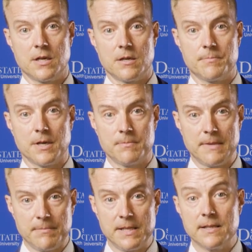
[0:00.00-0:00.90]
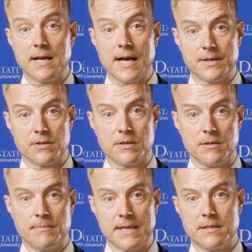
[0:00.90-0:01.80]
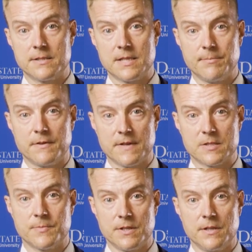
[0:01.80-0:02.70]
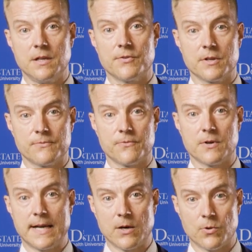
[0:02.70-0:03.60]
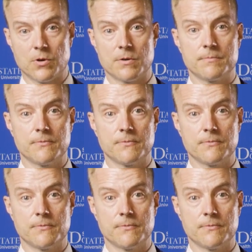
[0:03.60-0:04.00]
but maybe not making the same investment in hearing for our